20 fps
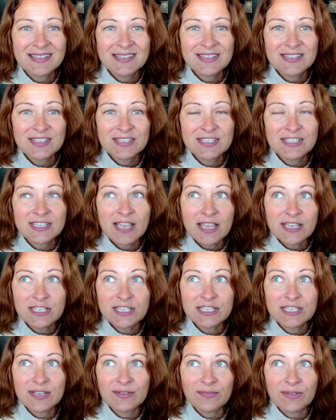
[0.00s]
such
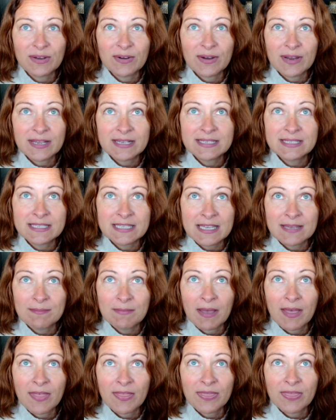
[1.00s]
severe
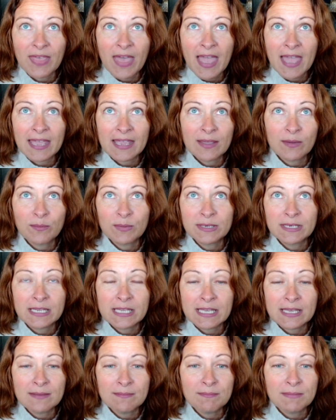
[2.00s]
eczema that it would
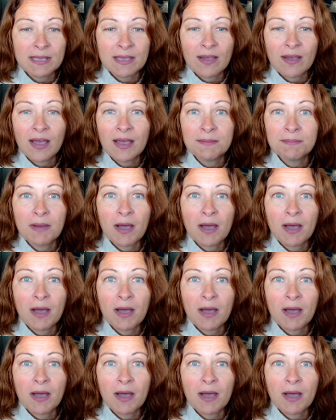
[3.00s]
keep me up